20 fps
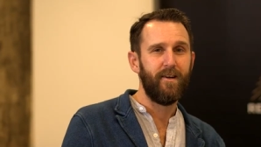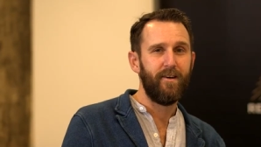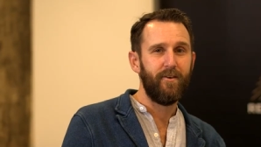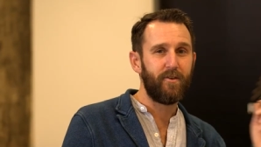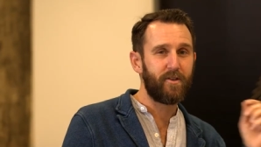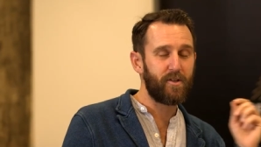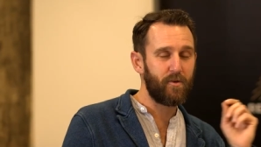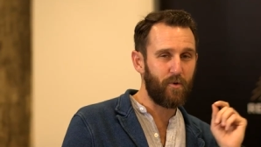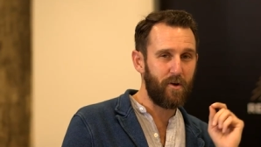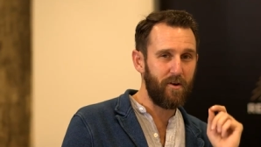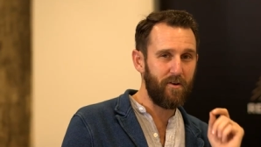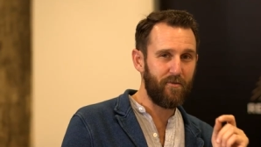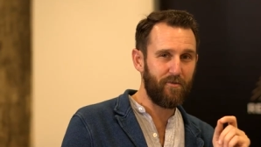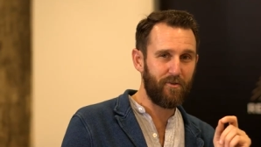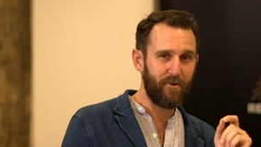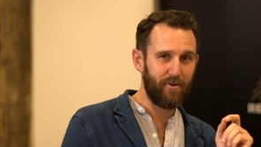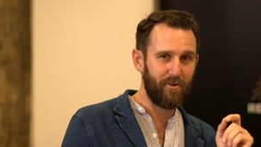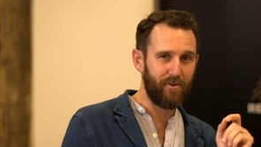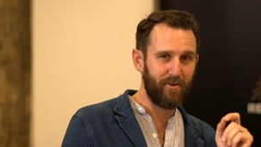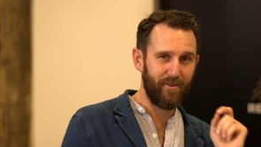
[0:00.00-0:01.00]
which is a
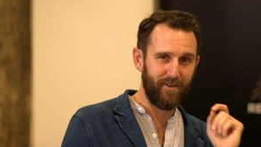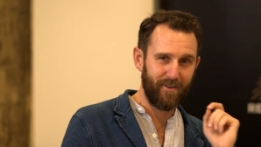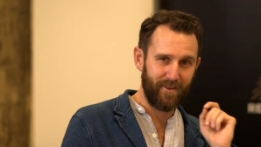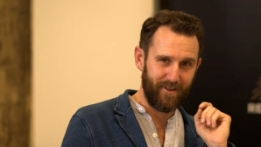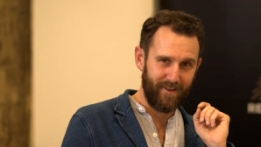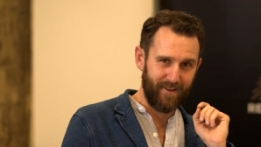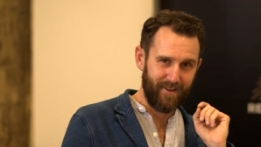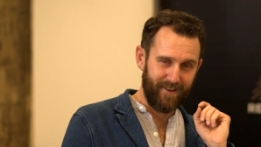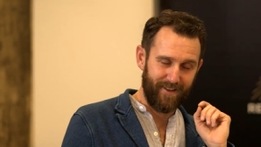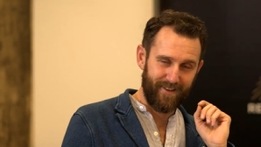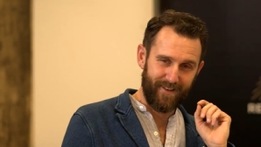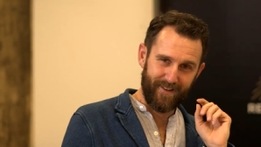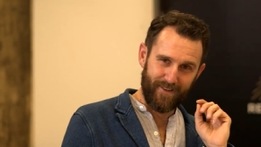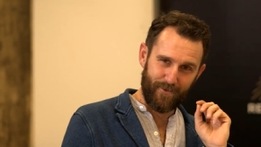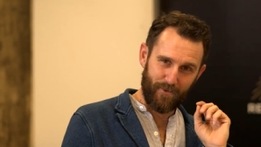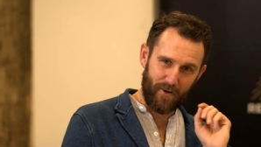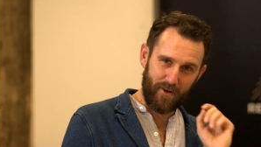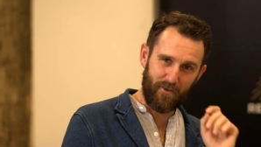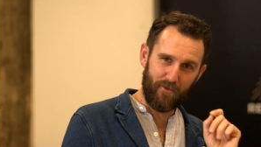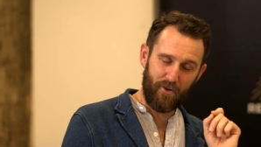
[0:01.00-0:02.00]
wonderful,
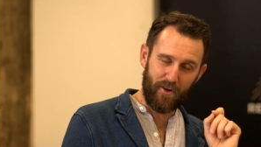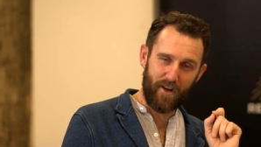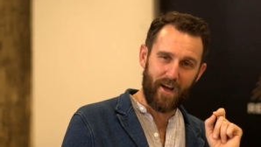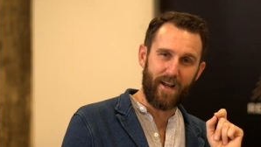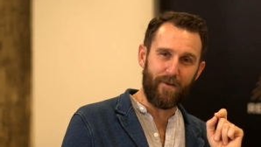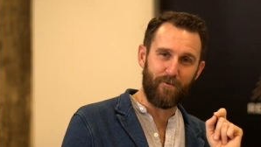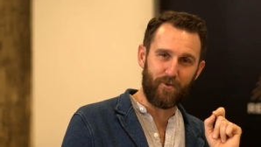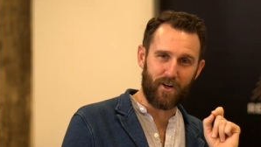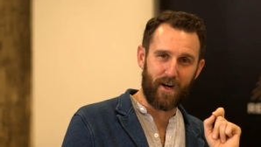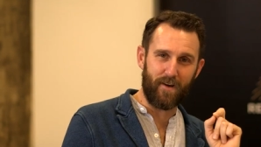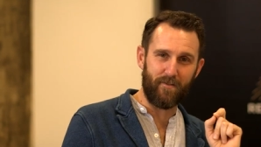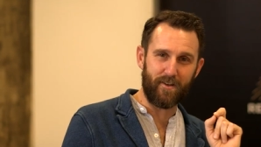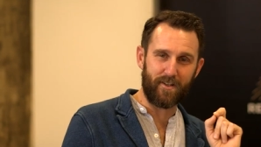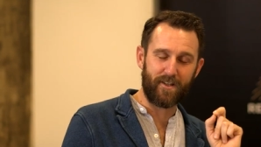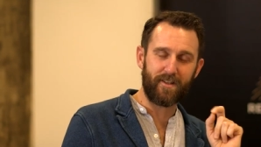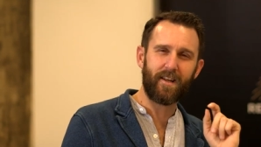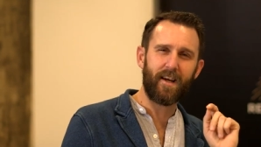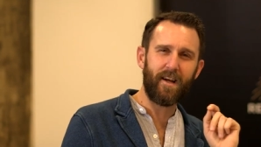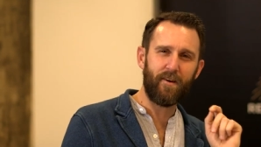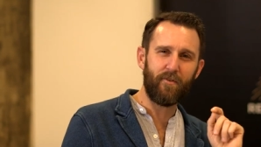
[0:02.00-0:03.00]
wonderful name, Travis.
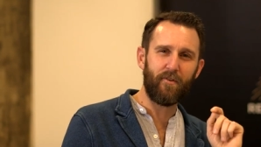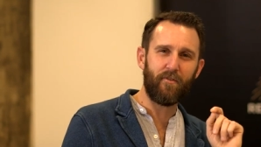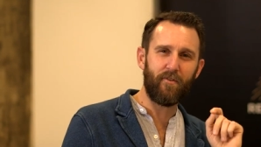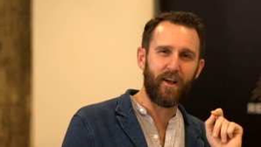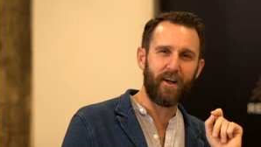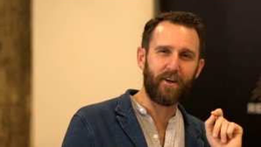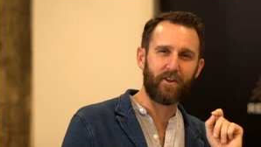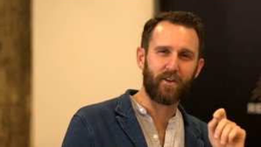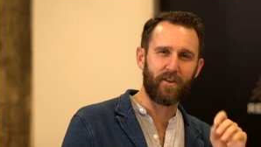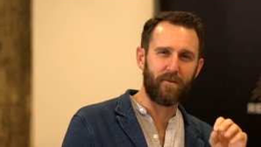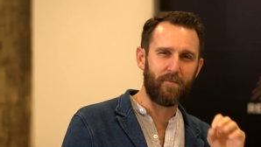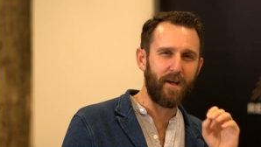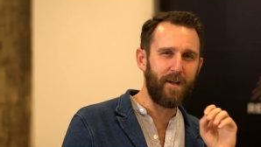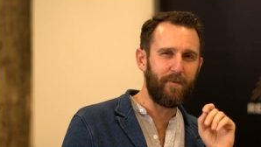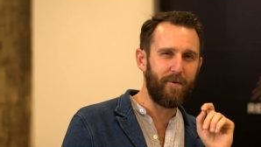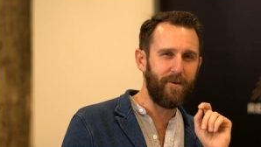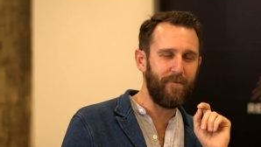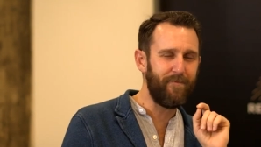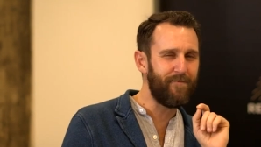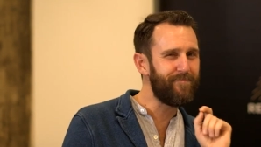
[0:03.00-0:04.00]
A Day of Reflection.
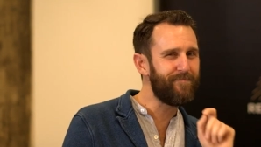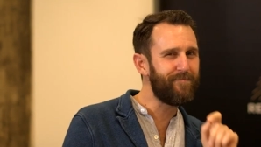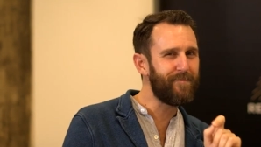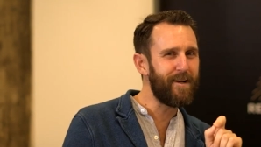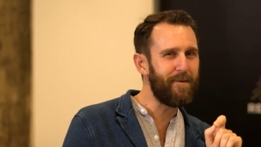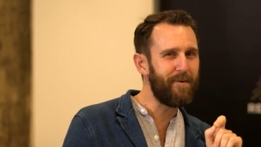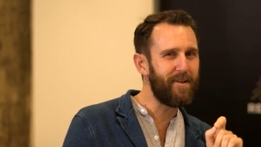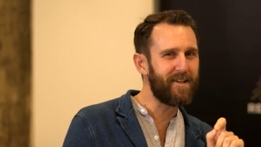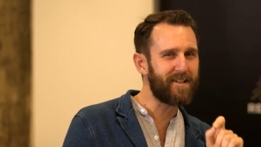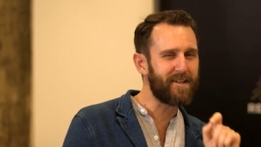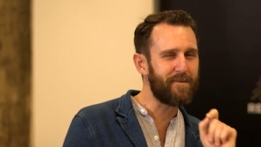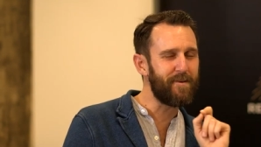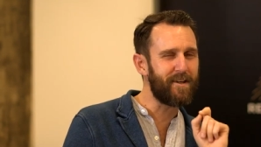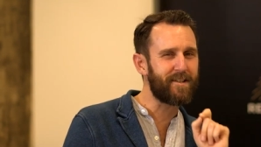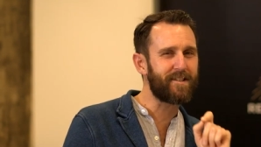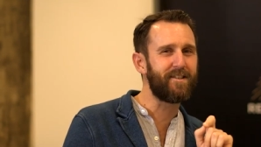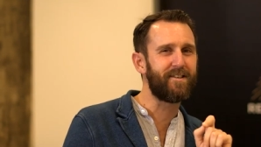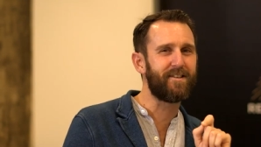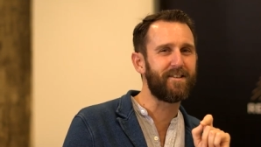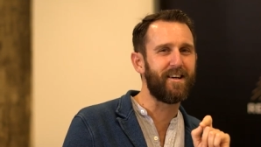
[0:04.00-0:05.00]
Maybe, maybe there's a
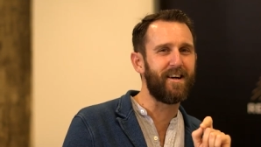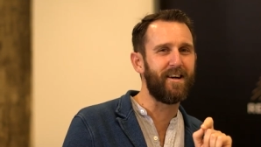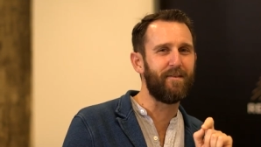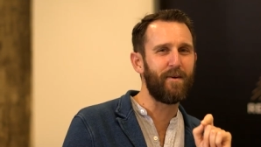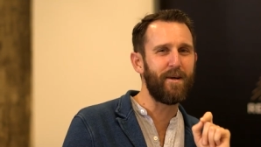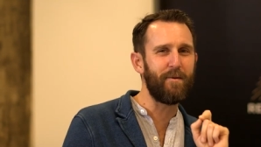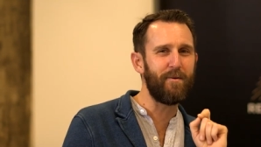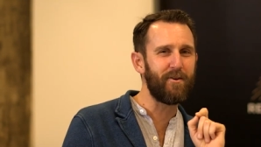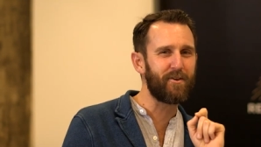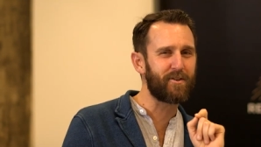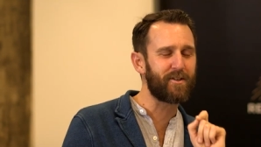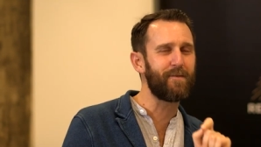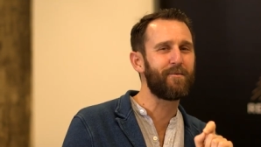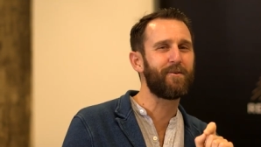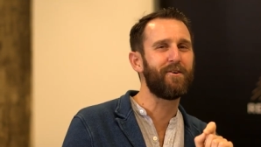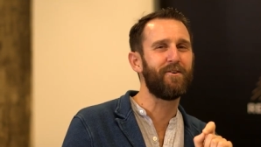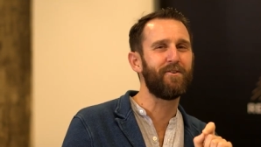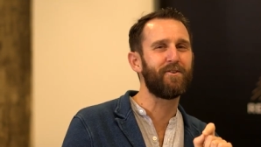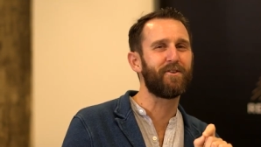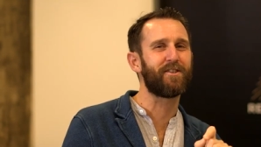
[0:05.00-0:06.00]
message there. Maybe your
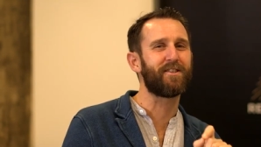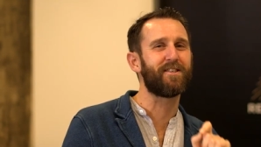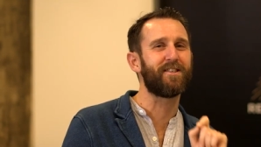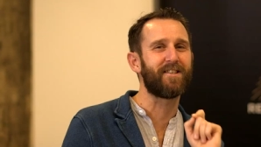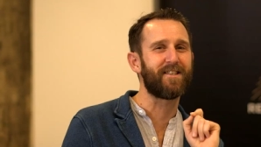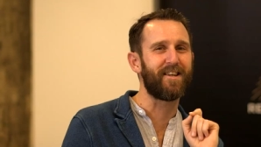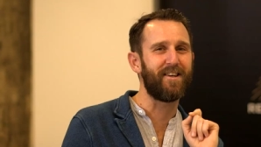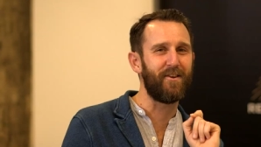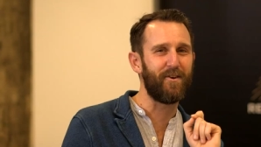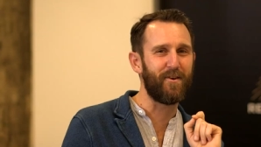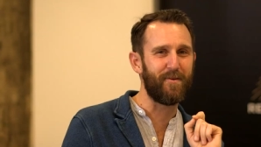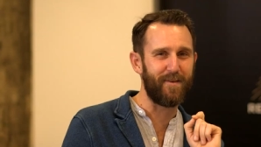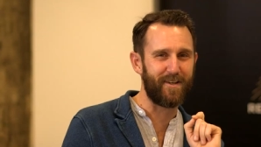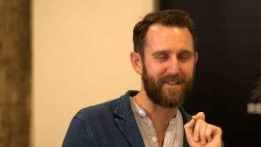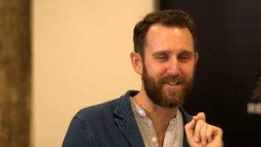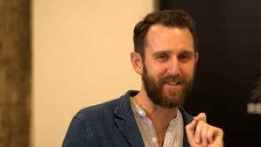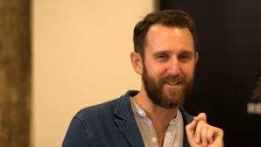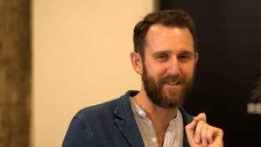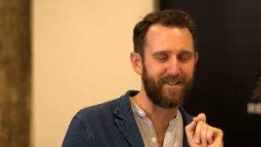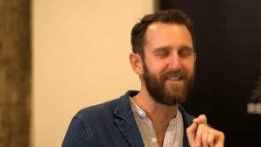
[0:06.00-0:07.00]
subconscious has sent you a
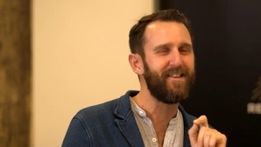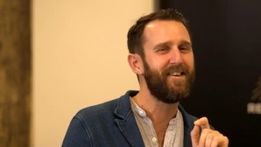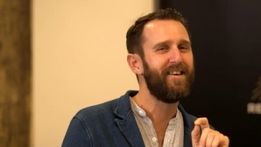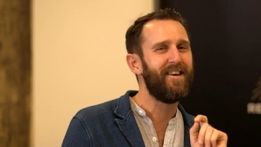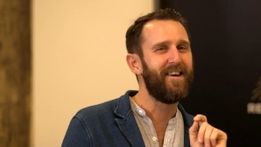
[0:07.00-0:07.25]
message.